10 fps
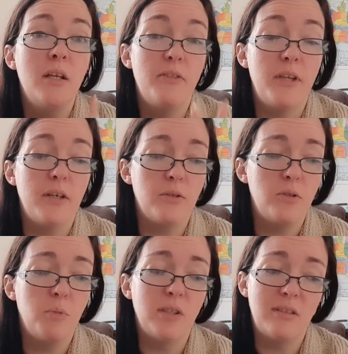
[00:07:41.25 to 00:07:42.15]
They are 2
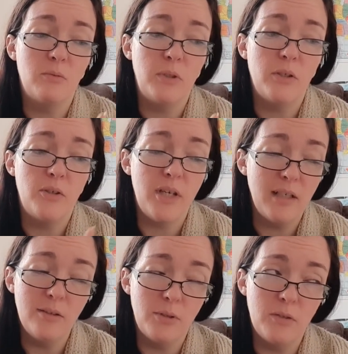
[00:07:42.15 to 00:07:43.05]
books that we are
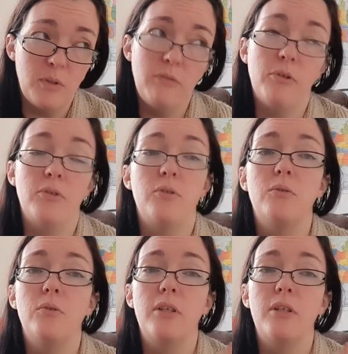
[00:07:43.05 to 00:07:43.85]
not going to read for school.